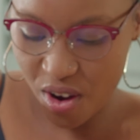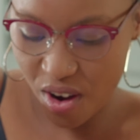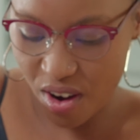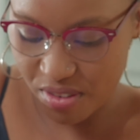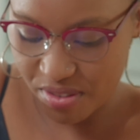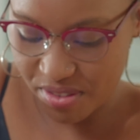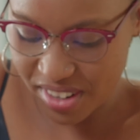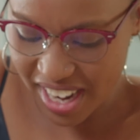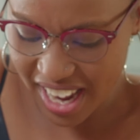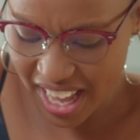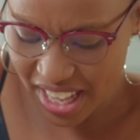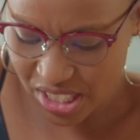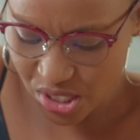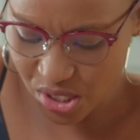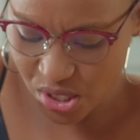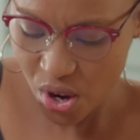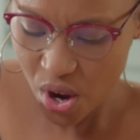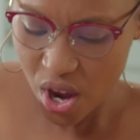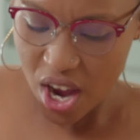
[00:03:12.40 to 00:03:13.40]
of
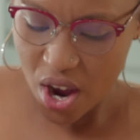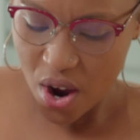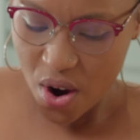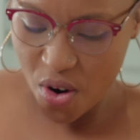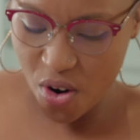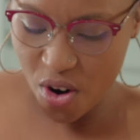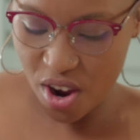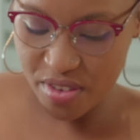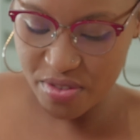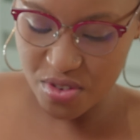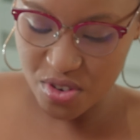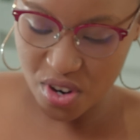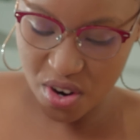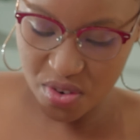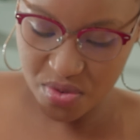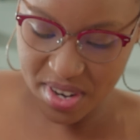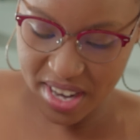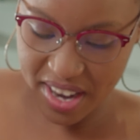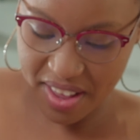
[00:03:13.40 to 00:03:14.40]
nuts, or if you're
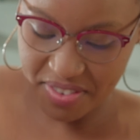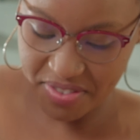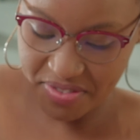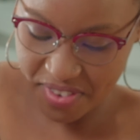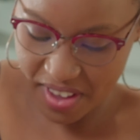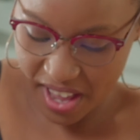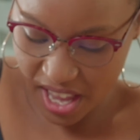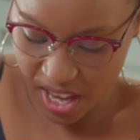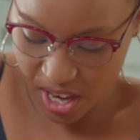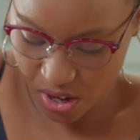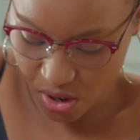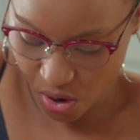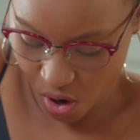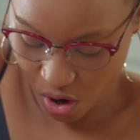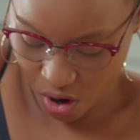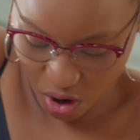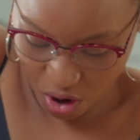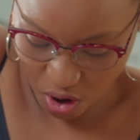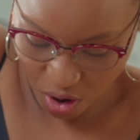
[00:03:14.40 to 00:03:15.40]
not really a fan
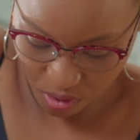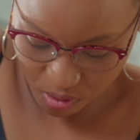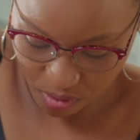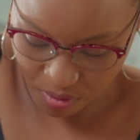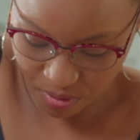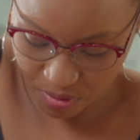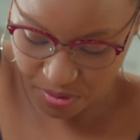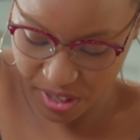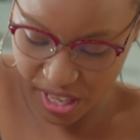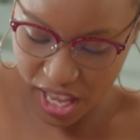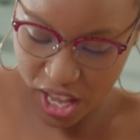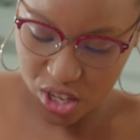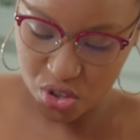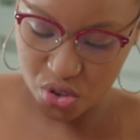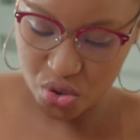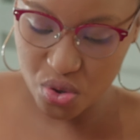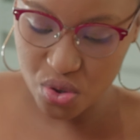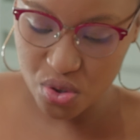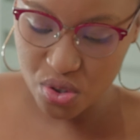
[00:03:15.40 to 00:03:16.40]
of
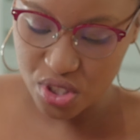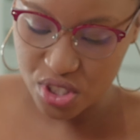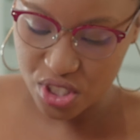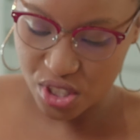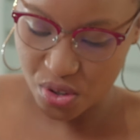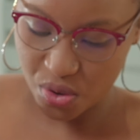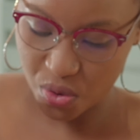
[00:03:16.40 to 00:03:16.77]
cashews, you can